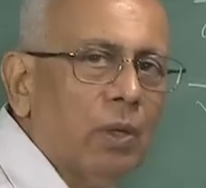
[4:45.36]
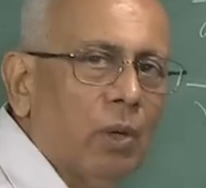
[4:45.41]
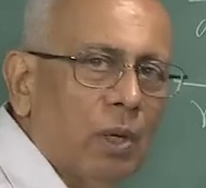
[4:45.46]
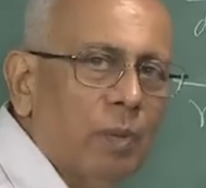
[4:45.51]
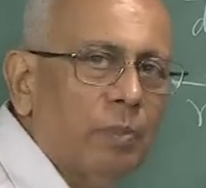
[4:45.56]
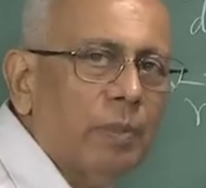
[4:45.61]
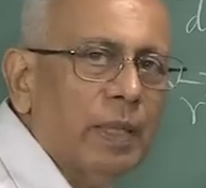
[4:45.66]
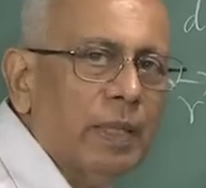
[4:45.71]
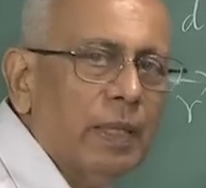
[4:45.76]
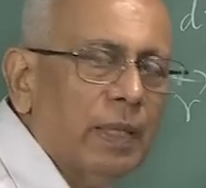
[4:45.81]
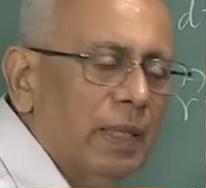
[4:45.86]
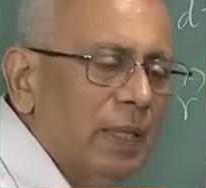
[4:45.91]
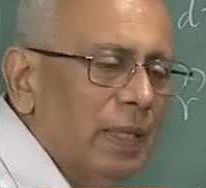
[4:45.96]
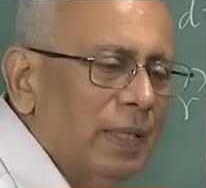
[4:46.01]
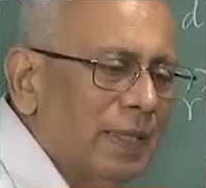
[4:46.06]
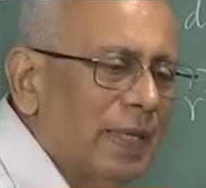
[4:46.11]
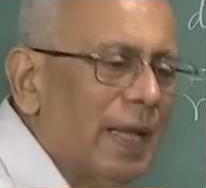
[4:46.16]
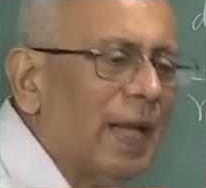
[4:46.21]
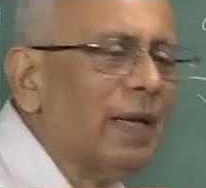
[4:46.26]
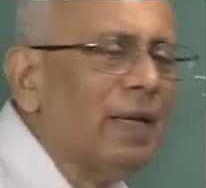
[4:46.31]
orbit.
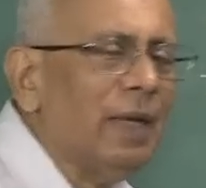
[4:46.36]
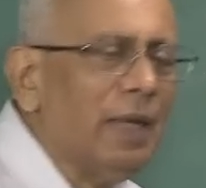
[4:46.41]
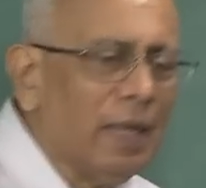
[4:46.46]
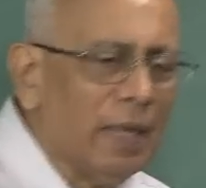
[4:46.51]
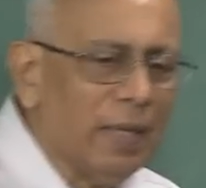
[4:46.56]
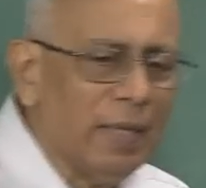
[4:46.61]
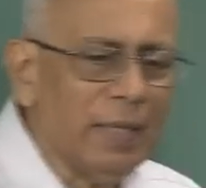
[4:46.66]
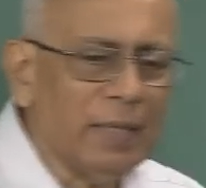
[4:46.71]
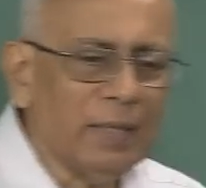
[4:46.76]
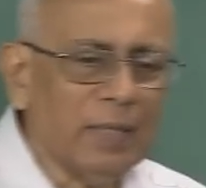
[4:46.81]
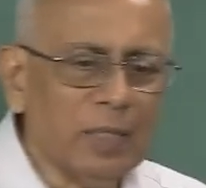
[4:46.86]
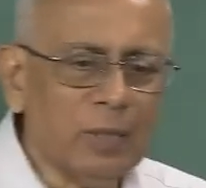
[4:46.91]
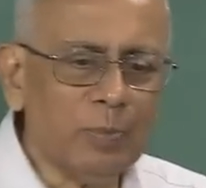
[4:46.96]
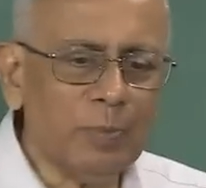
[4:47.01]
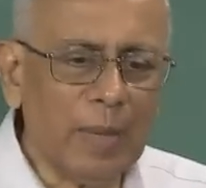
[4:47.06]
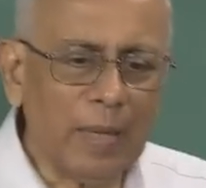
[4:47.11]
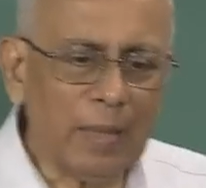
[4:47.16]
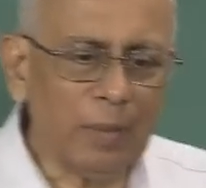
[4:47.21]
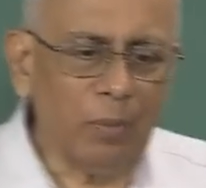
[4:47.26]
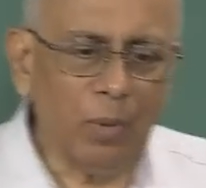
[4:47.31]
Technically this
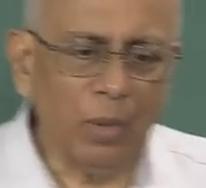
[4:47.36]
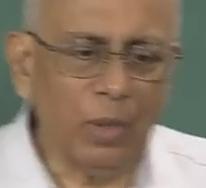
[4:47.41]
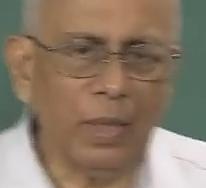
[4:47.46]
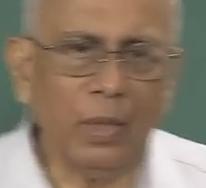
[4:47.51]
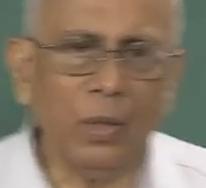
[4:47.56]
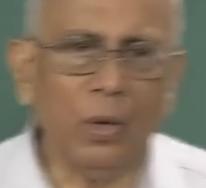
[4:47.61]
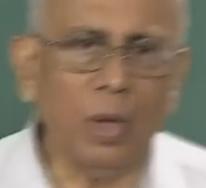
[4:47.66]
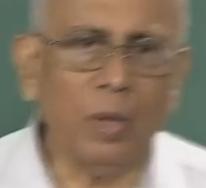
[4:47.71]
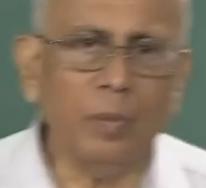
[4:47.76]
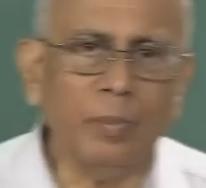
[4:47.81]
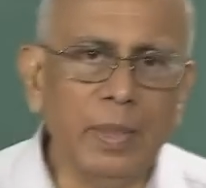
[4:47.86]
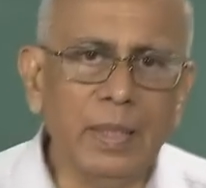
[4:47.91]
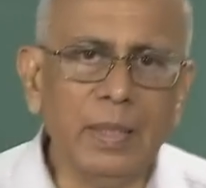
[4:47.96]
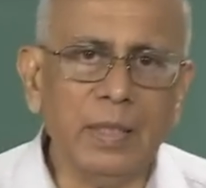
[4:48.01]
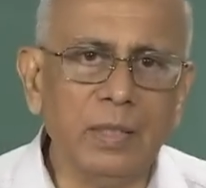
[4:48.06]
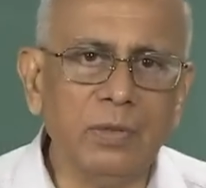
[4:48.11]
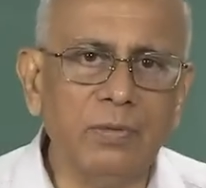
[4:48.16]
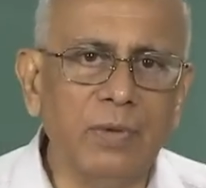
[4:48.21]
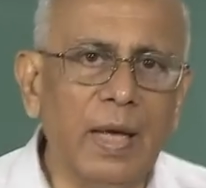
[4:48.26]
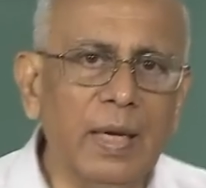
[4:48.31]
parabolic orbit
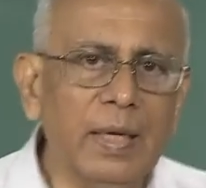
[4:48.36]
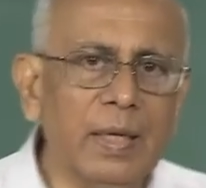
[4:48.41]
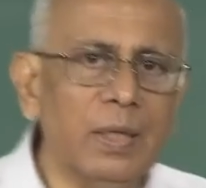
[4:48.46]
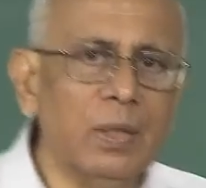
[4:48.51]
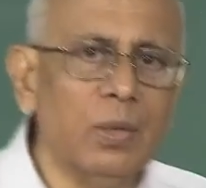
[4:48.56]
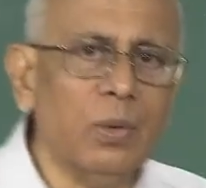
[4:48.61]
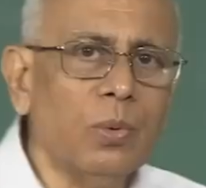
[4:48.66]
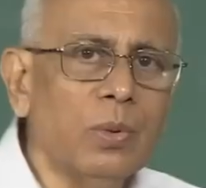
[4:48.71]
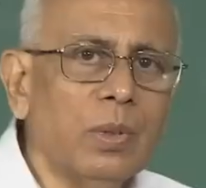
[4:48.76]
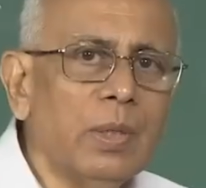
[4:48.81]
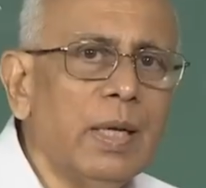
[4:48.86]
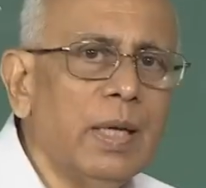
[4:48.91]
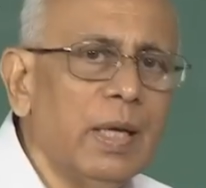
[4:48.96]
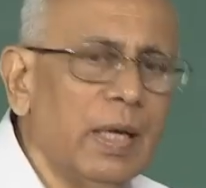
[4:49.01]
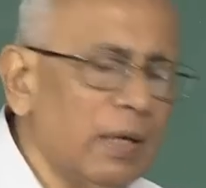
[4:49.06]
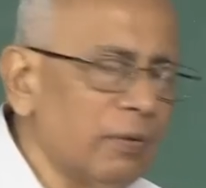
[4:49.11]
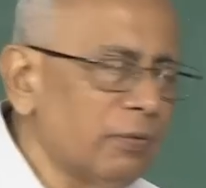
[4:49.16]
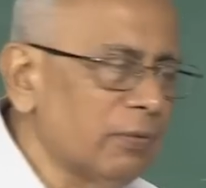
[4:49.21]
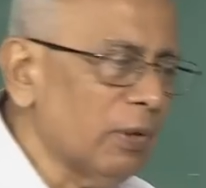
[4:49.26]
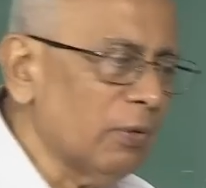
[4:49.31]
is valid
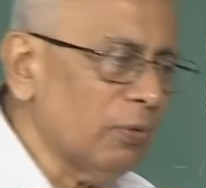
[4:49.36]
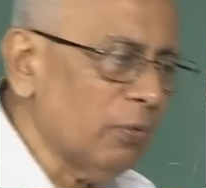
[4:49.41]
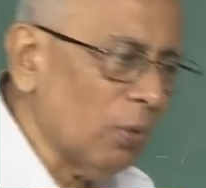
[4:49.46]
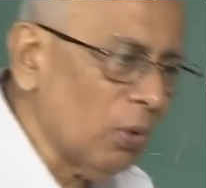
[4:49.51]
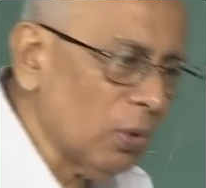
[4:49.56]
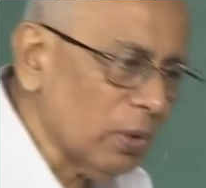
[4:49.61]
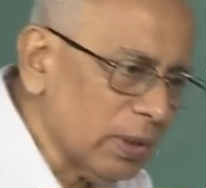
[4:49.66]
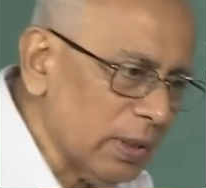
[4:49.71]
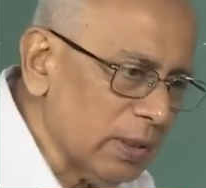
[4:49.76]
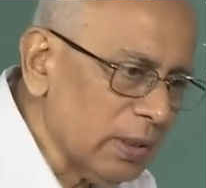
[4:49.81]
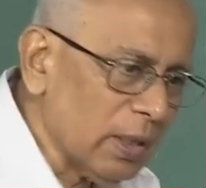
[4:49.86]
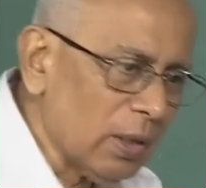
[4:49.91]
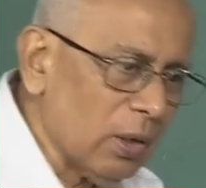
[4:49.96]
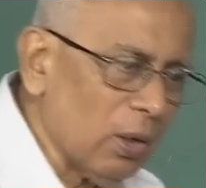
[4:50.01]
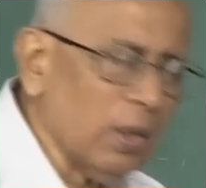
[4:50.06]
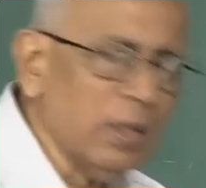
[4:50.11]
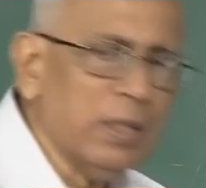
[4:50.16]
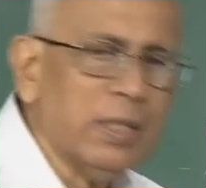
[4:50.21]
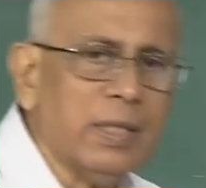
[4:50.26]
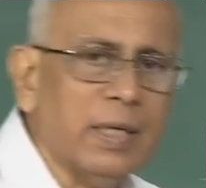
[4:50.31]
only if the force is a
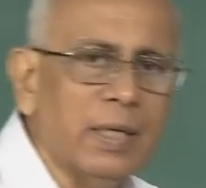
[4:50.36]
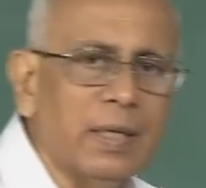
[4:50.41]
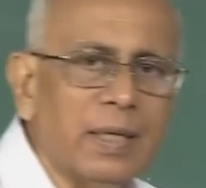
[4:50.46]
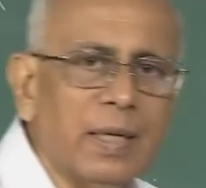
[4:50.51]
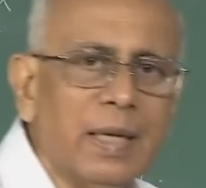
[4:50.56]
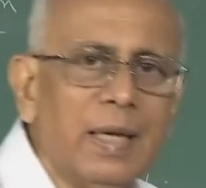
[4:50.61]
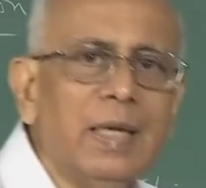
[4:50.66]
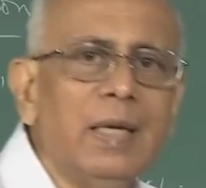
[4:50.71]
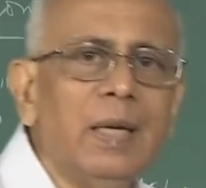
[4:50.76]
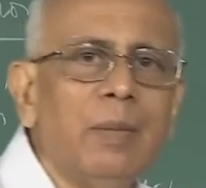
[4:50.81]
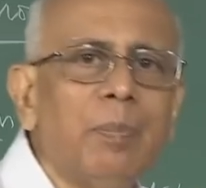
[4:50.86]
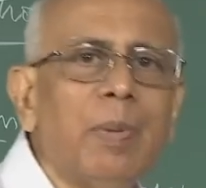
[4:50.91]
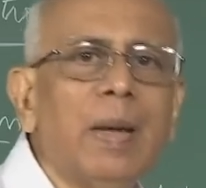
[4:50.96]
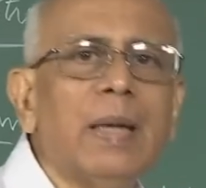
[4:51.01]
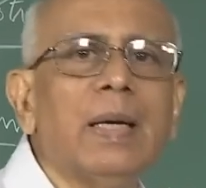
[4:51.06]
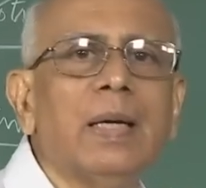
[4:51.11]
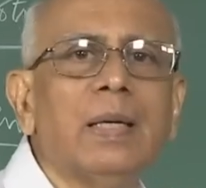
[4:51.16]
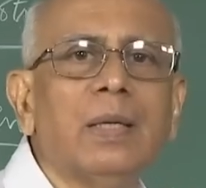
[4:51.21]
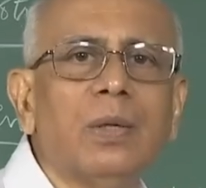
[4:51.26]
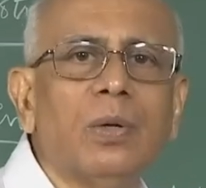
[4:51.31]
constant
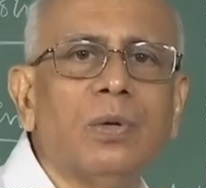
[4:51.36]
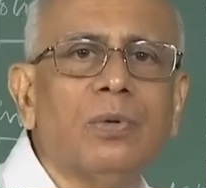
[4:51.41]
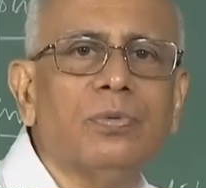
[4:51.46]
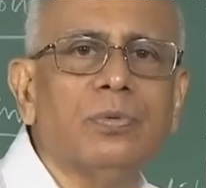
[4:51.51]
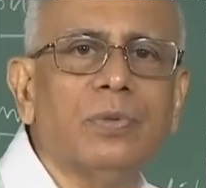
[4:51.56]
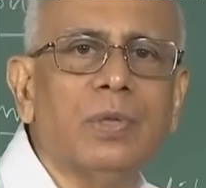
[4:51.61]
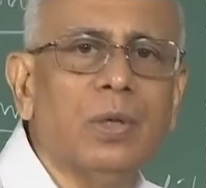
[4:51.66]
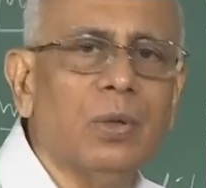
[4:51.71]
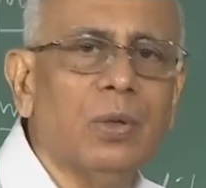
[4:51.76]
independent of the